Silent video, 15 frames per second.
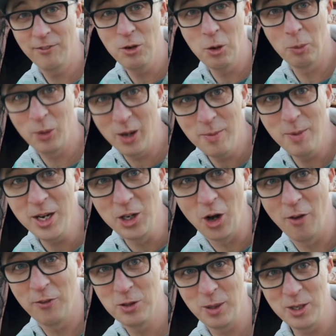if you were playing mini
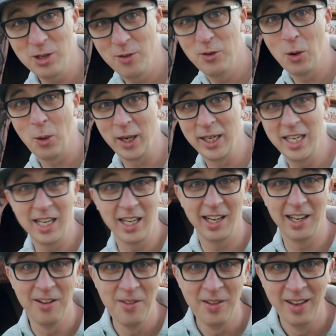golf, especially if you were a kid,